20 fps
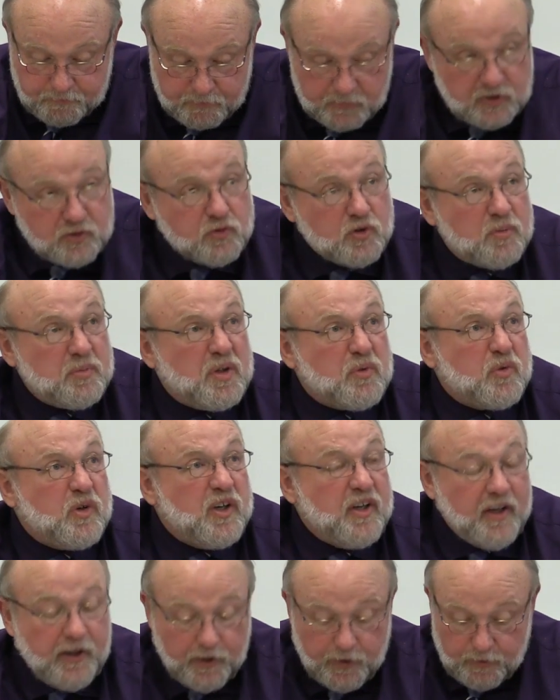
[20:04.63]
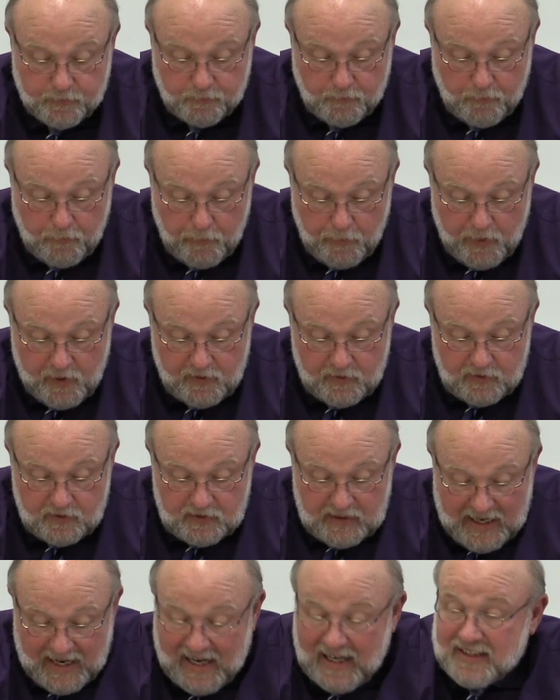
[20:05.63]
this room that we're in here.
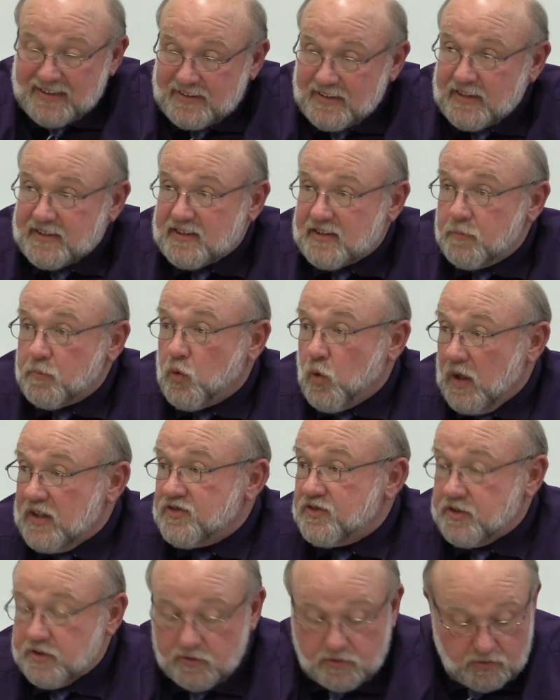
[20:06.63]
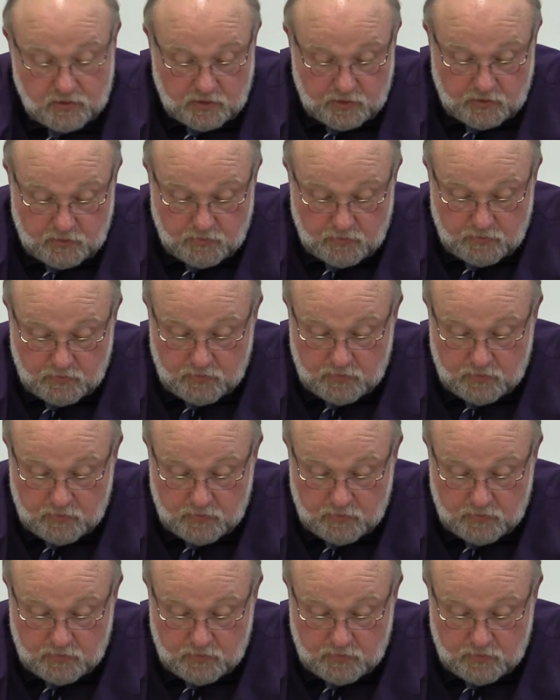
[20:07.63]
Ask it some questions.